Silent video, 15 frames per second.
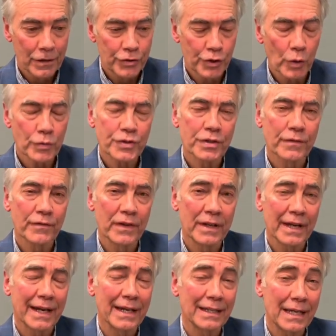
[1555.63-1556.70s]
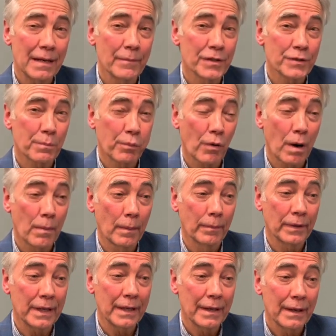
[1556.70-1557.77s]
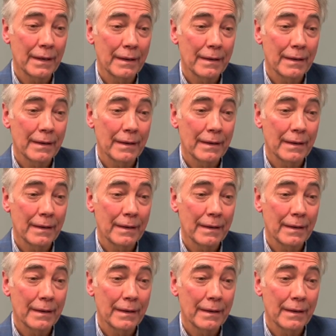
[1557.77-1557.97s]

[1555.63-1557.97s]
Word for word: Joseph and Nicodemus probably